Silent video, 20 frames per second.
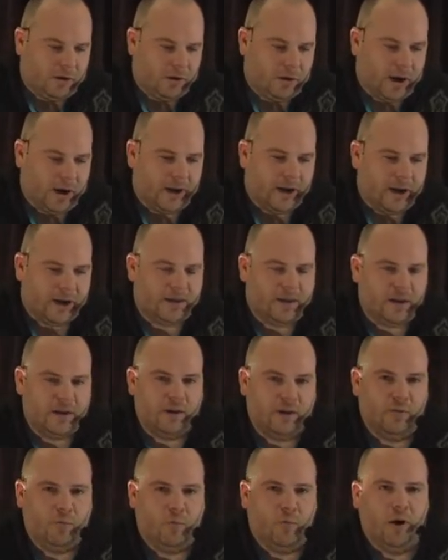I think
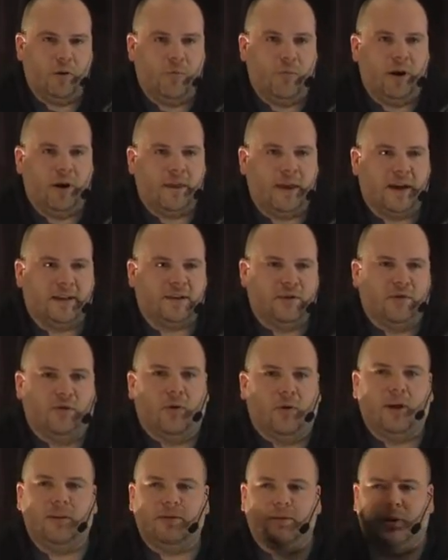in one way that's a
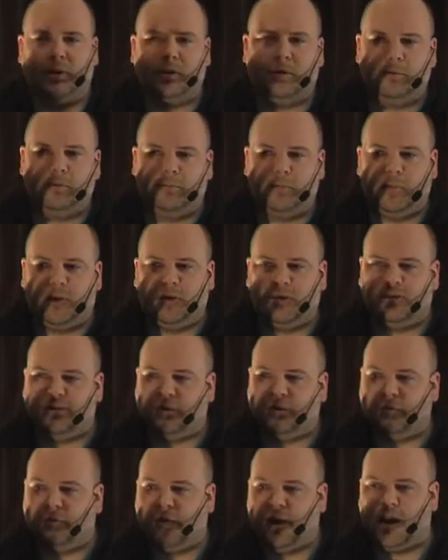great thing because
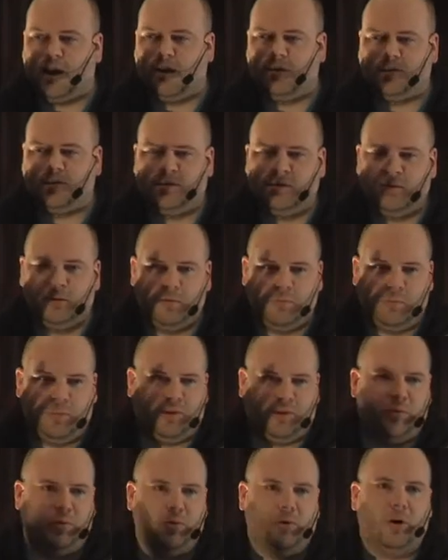it allows
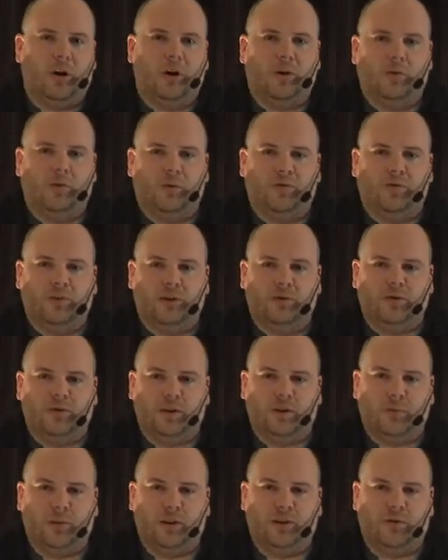multiple hardware vendors
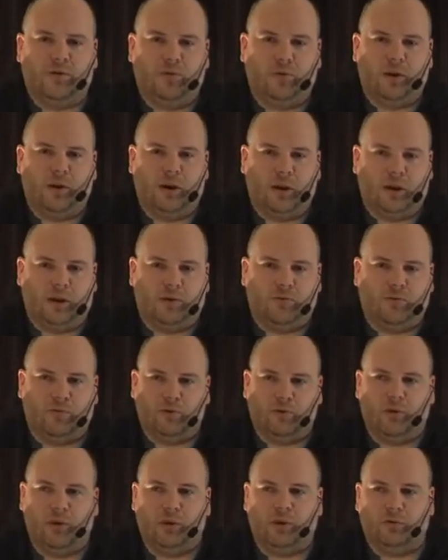come into it, and it
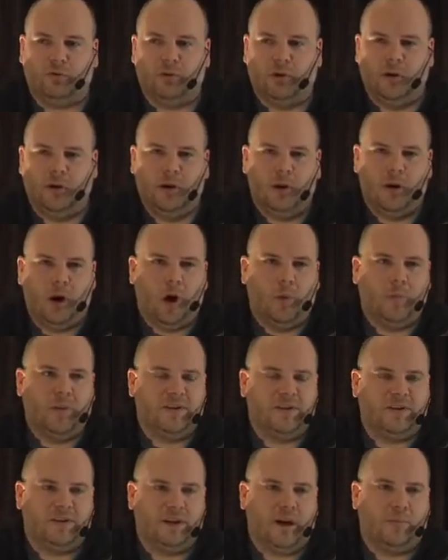really
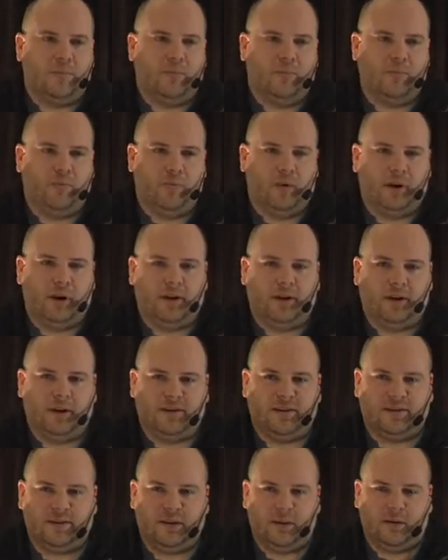opens up what it
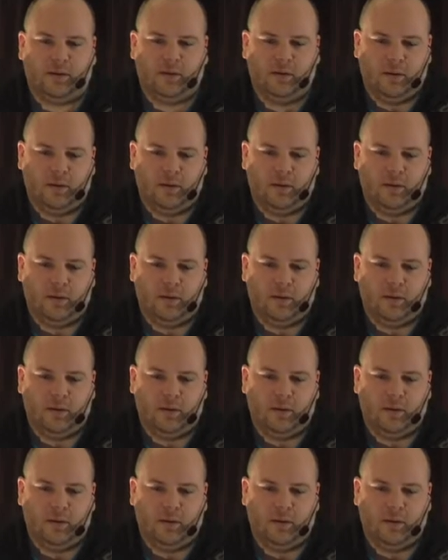is that